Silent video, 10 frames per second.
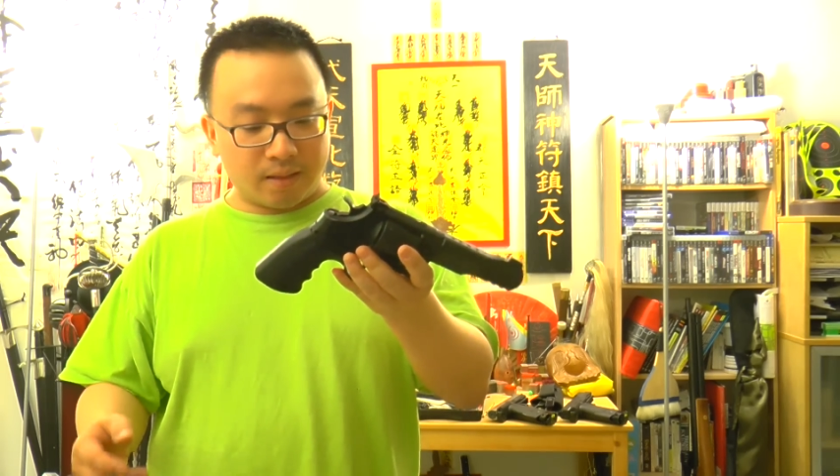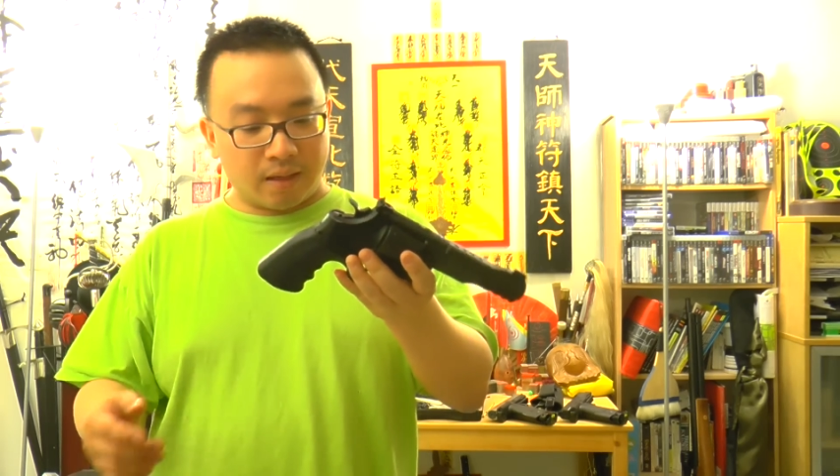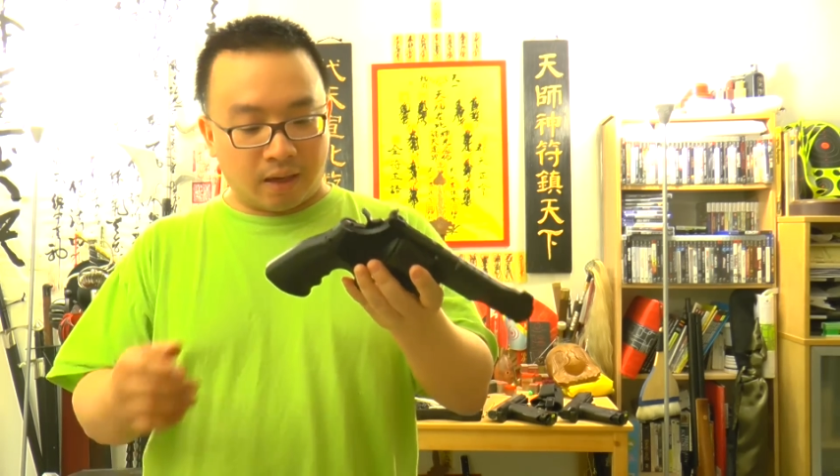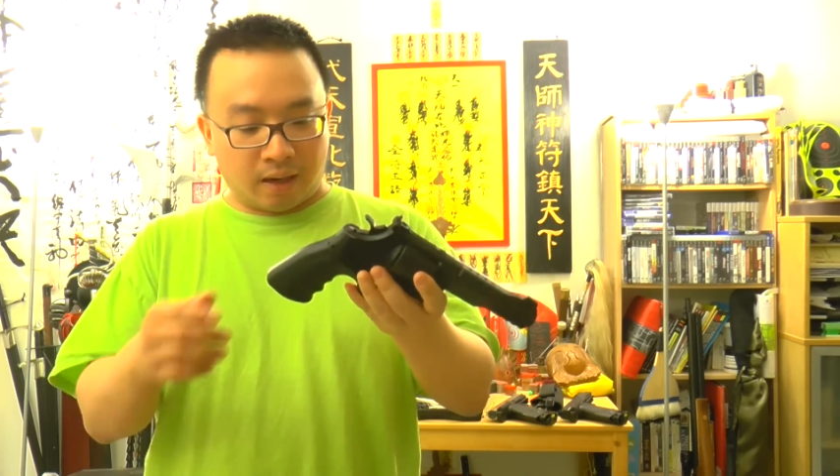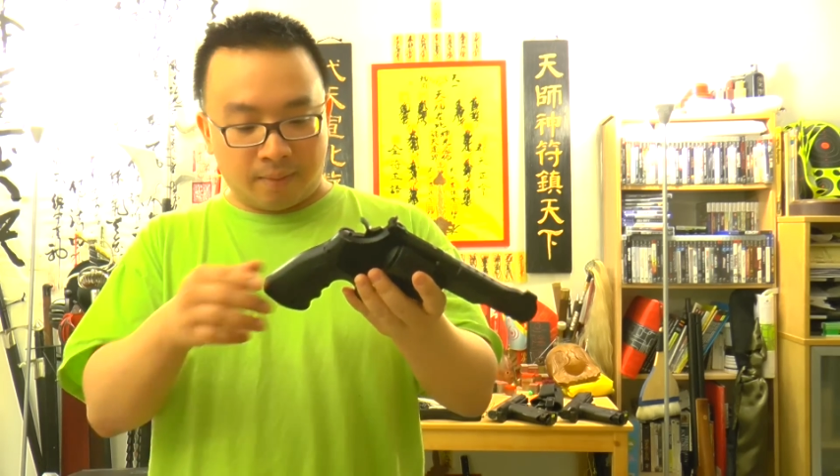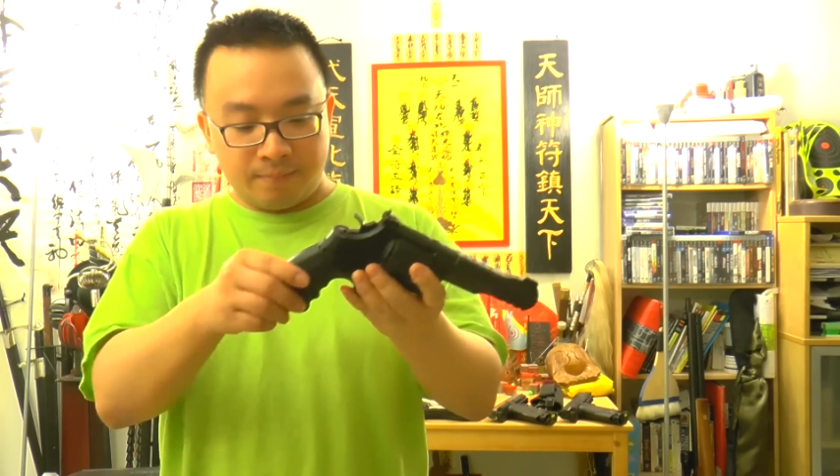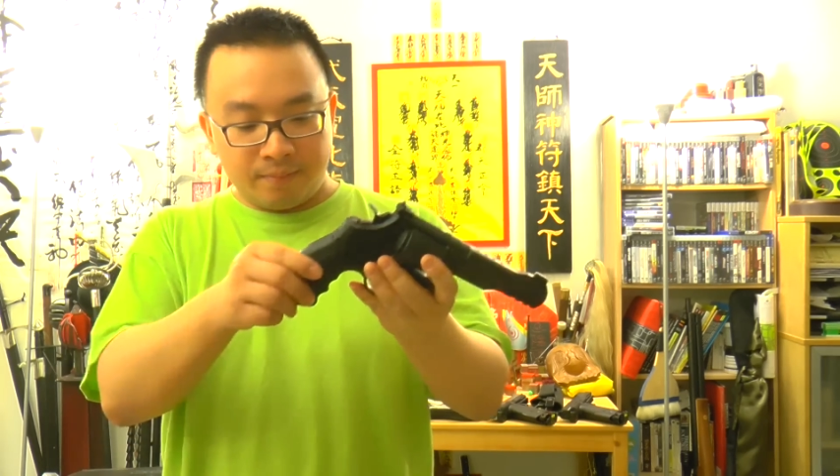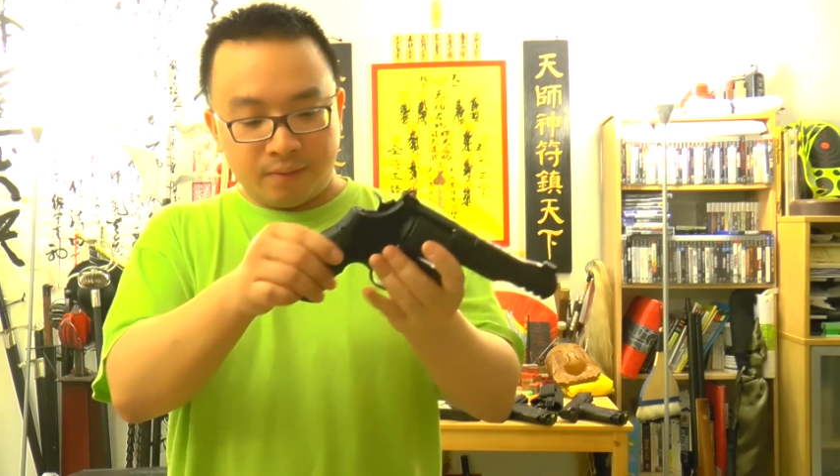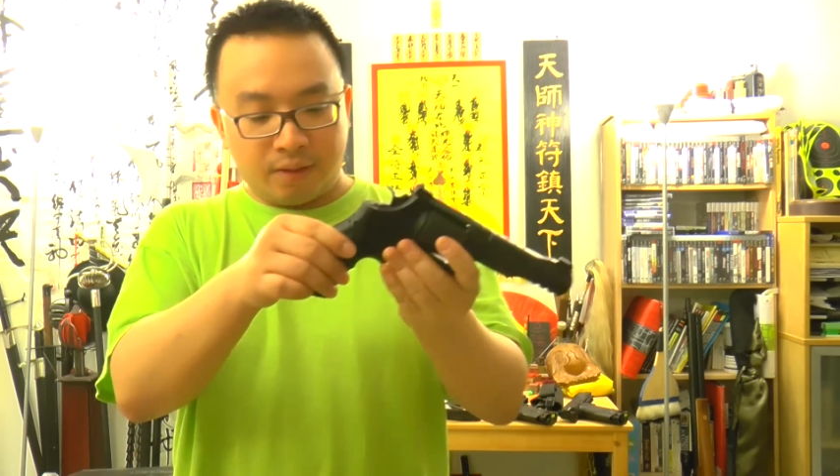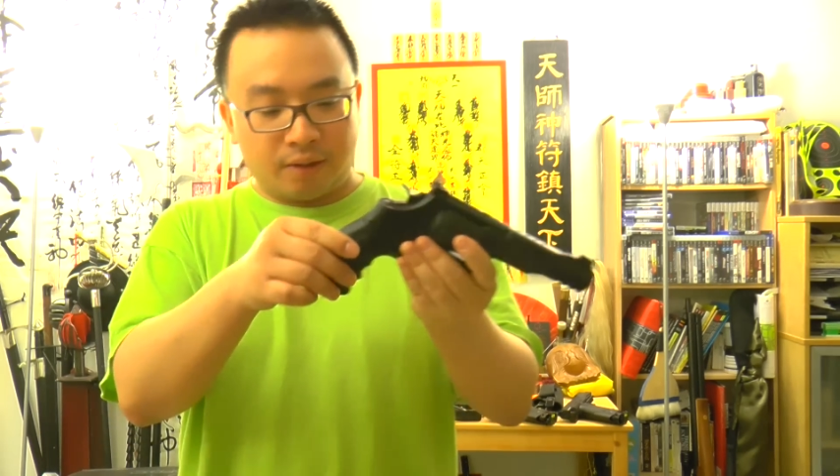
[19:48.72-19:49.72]

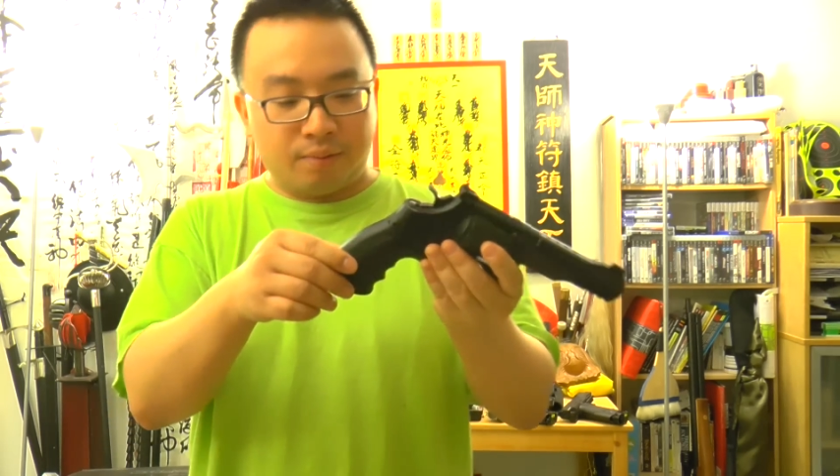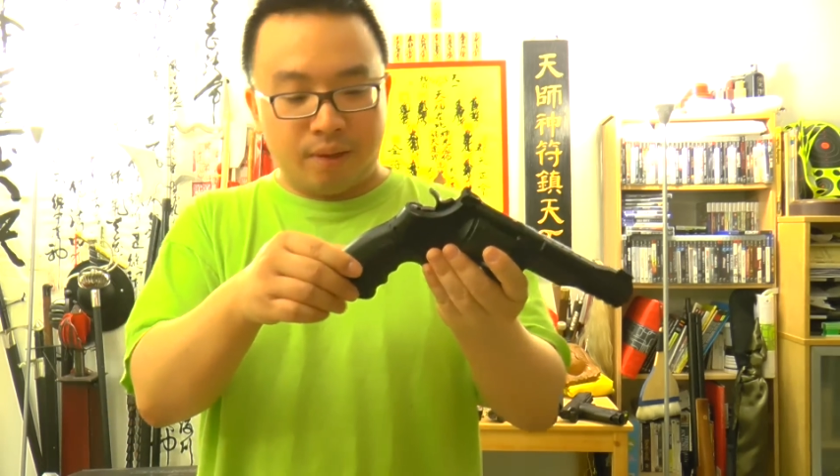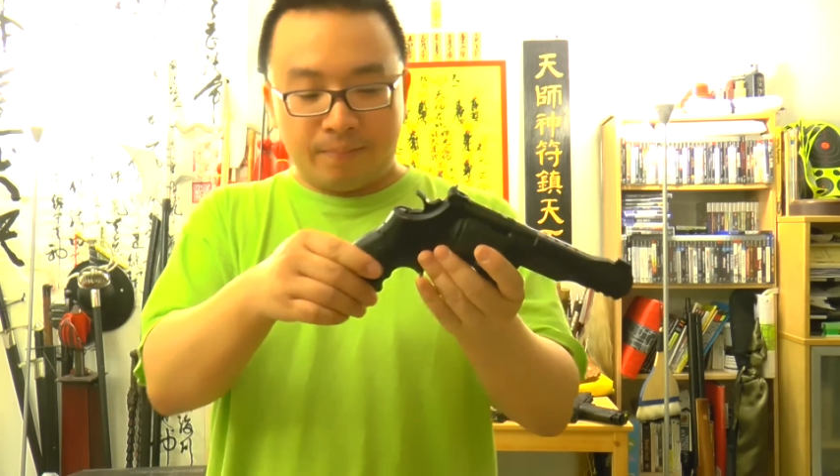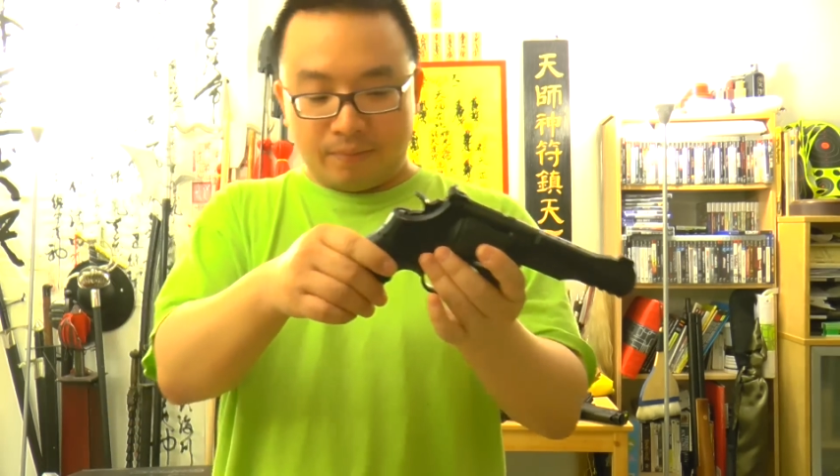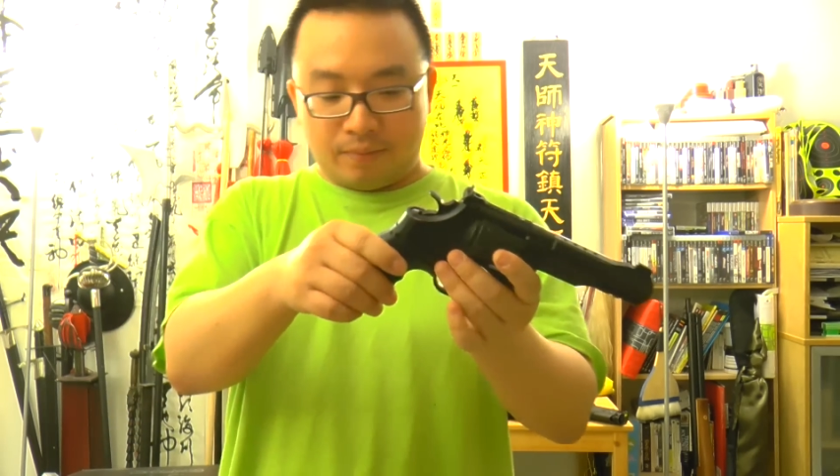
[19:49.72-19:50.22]
The grip,